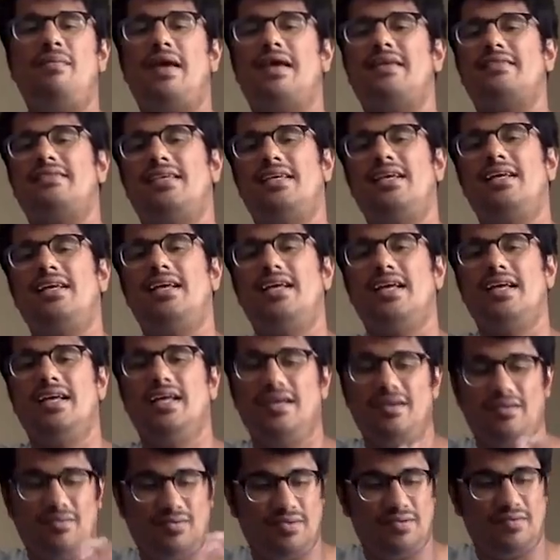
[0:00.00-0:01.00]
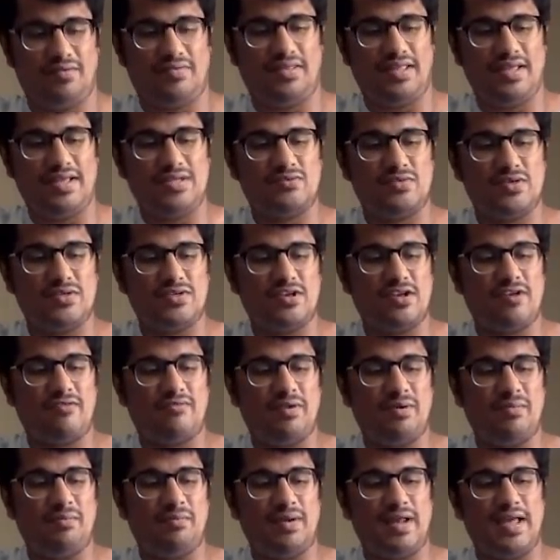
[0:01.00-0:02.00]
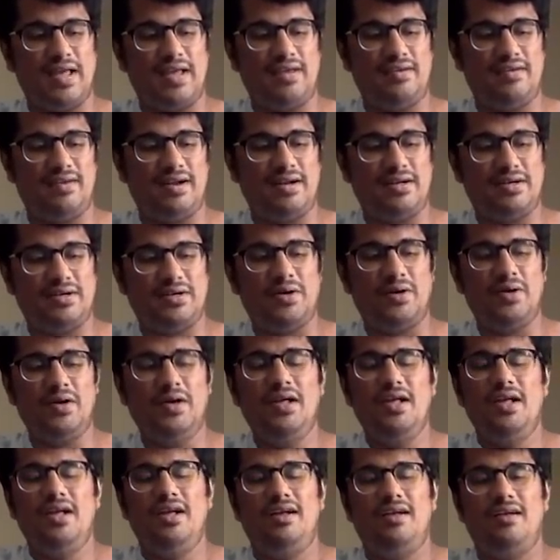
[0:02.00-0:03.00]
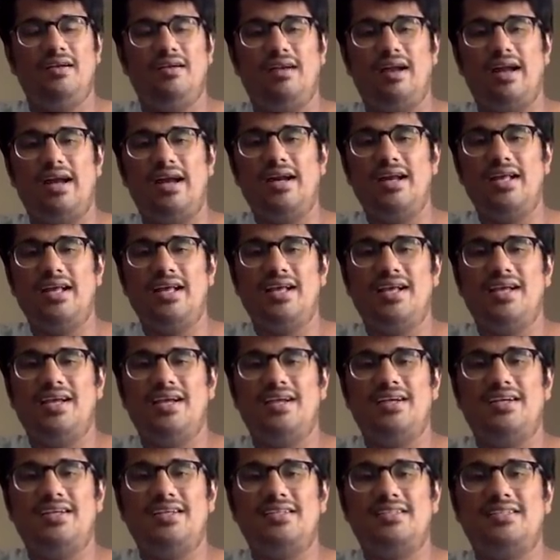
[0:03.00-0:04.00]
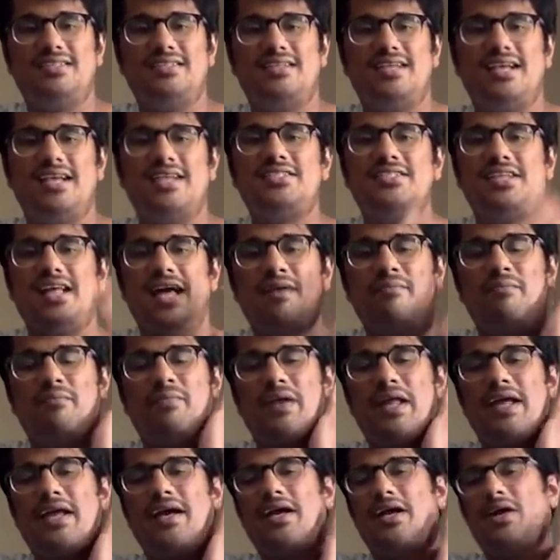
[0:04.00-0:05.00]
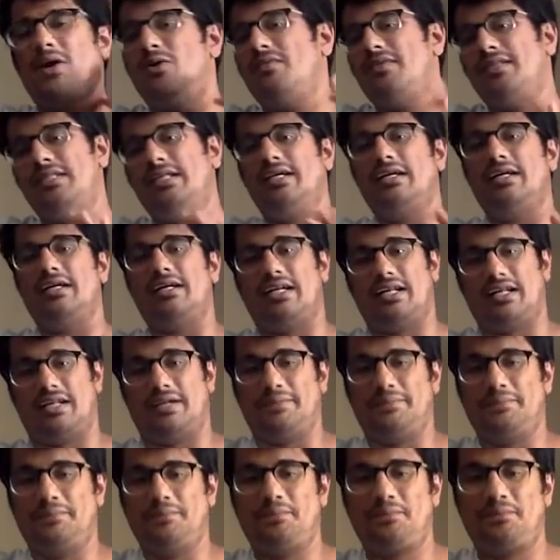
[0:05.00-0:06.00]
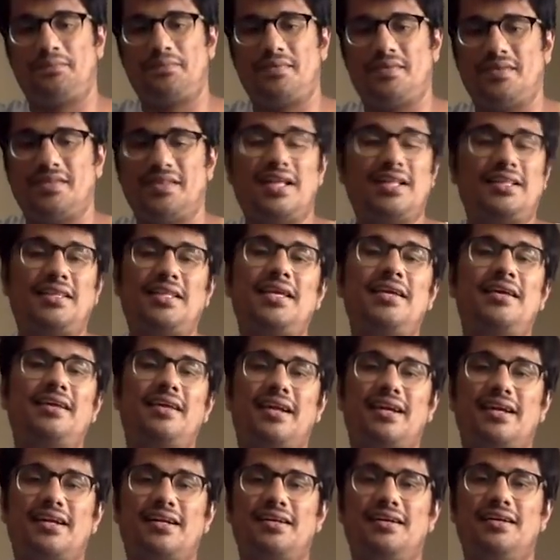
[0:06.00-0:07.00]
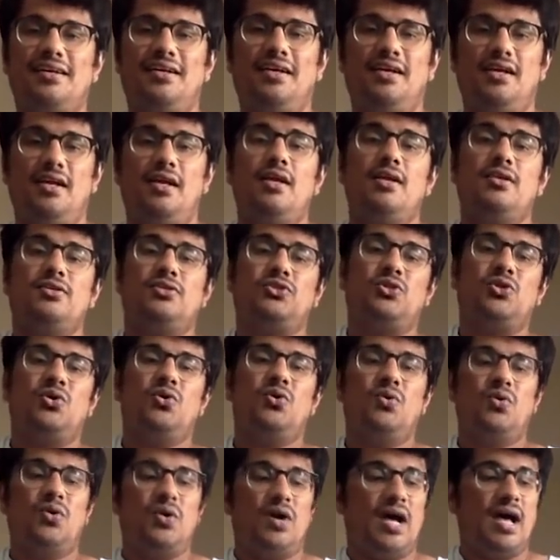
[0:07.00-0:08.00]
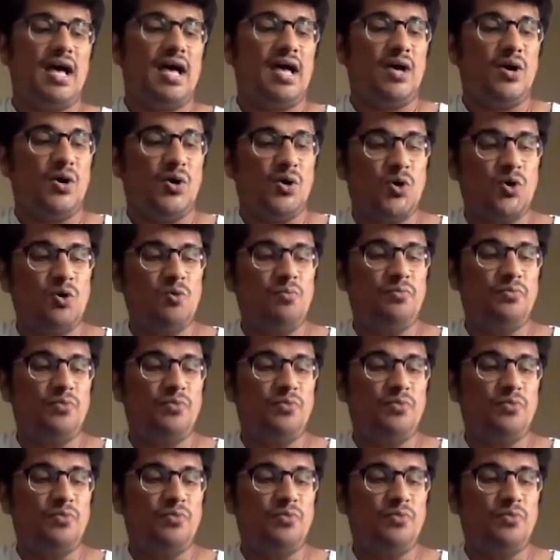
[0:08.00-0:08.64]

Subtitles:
Right? It is very, very, very, very basic, the things which I've been playing right now, right? It is just I'm playing around with the guitar,